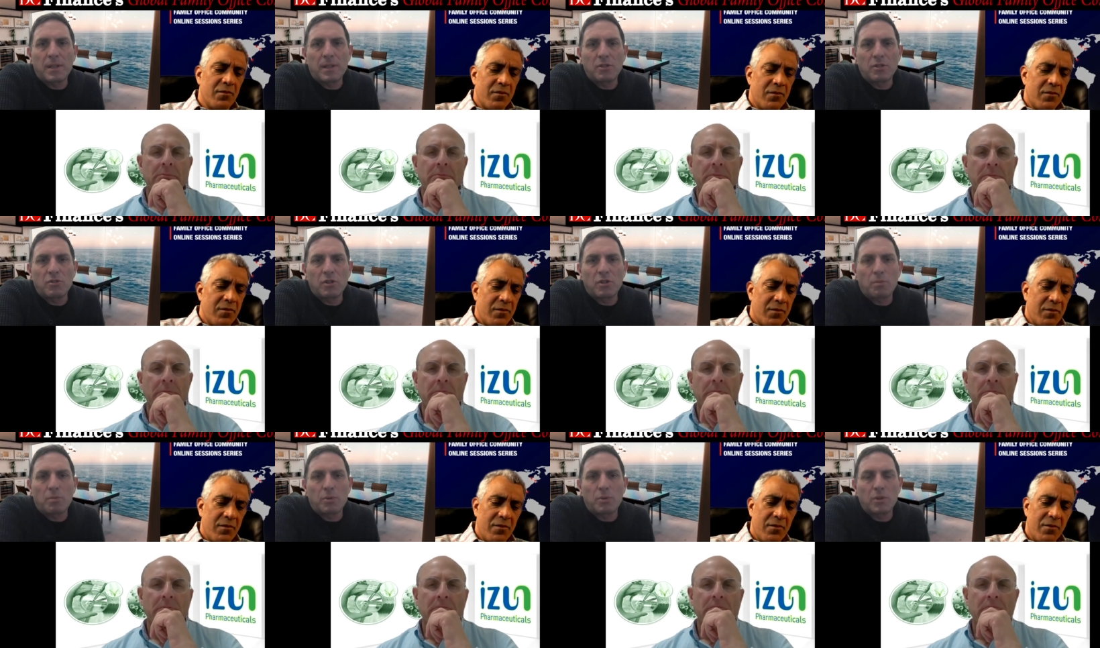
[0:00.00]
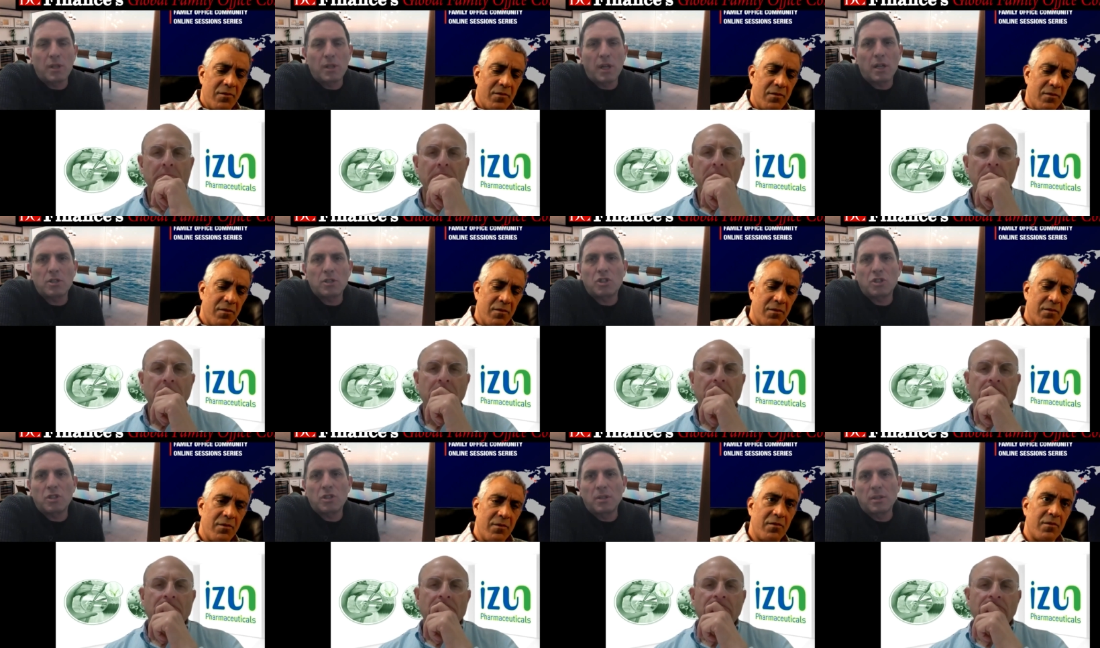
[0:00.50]
Speaker 1: and drug
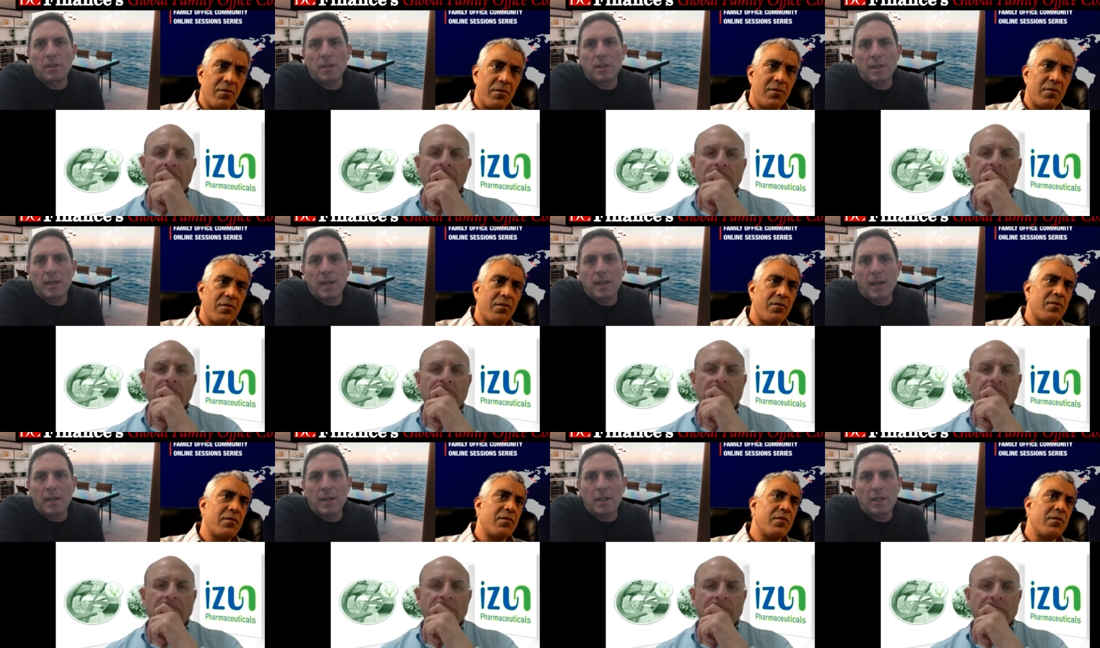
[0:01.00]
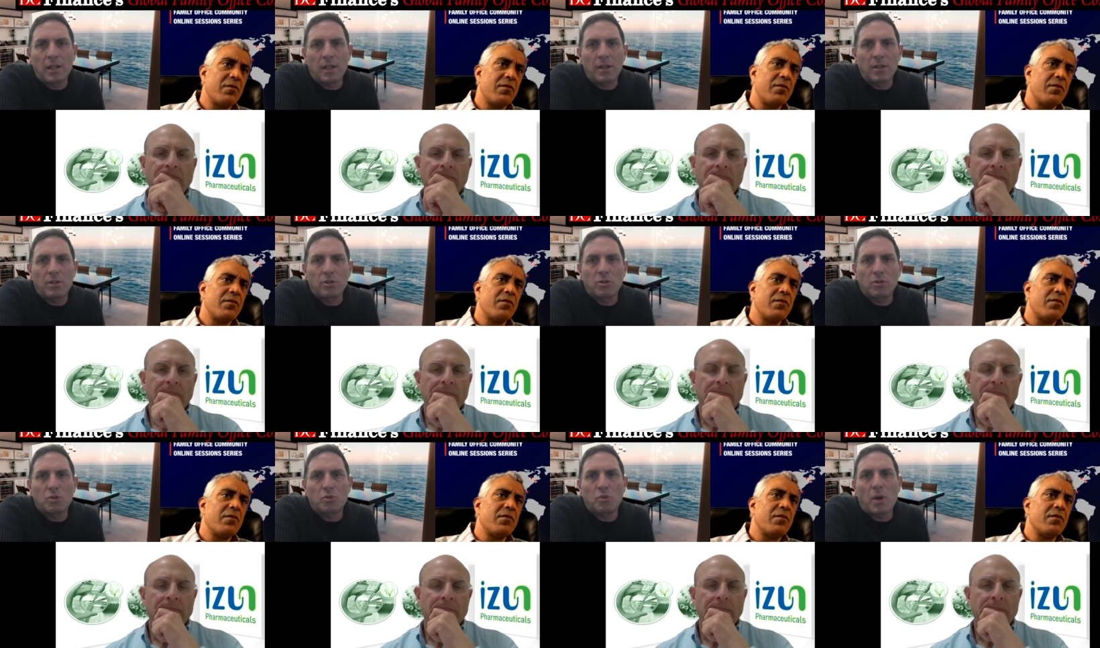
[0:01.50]
production and, and clinical
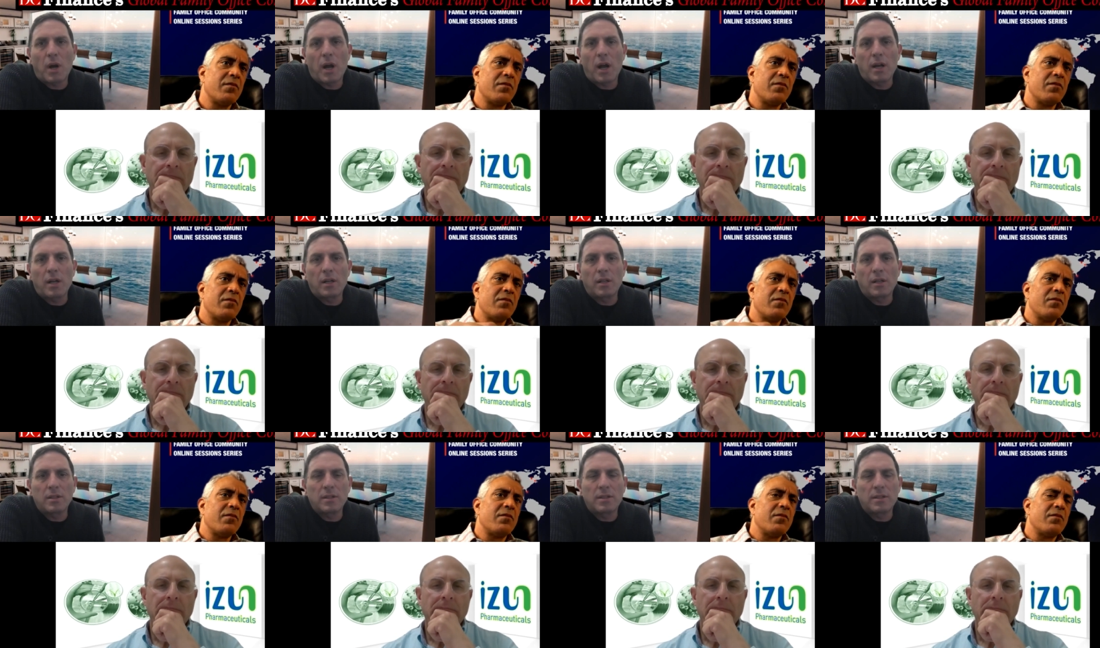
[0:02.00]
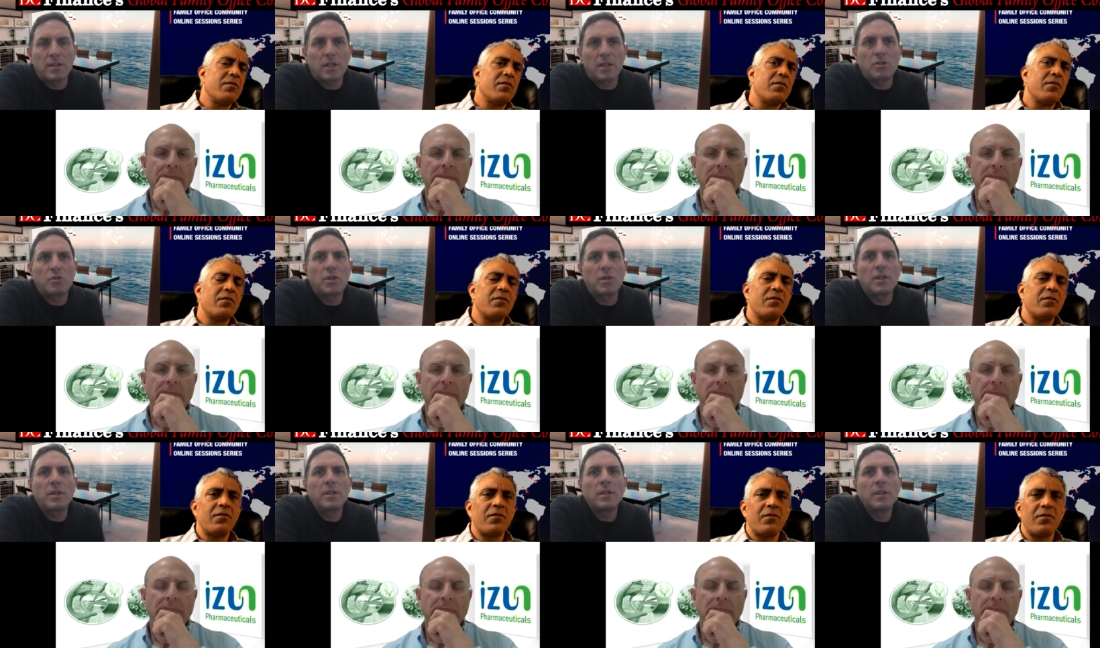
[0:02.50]
trial etc